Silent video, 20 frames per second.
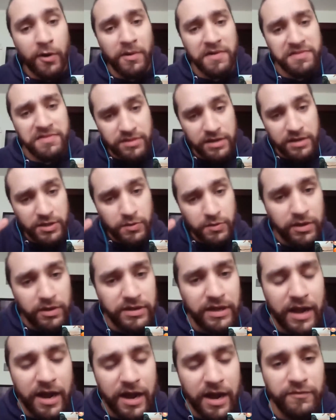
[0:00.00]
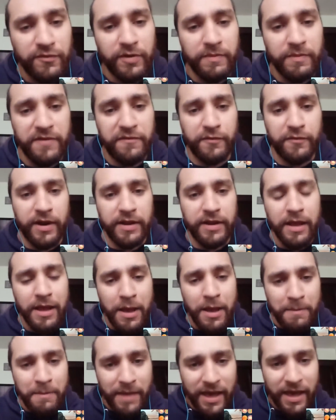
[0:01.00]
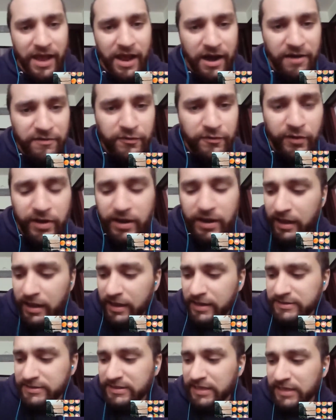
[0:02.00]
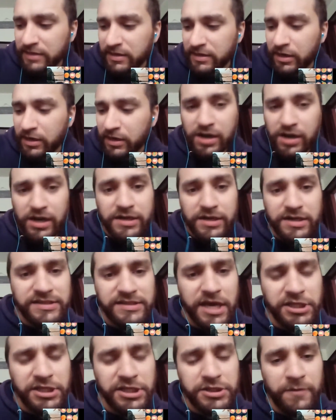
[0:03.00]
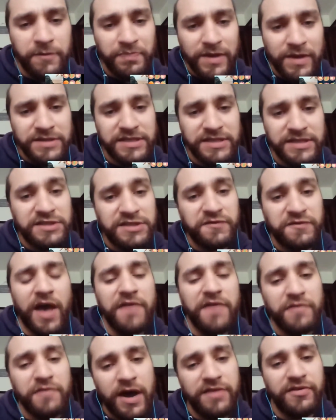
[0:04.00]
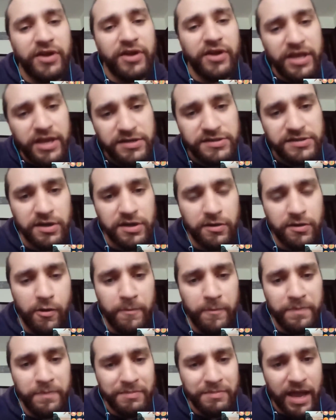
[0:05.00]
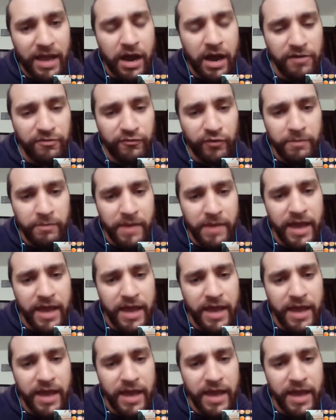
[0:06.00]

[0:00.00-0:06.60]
a third world country, my friend. My country is under colonization since 500 years ago. My country made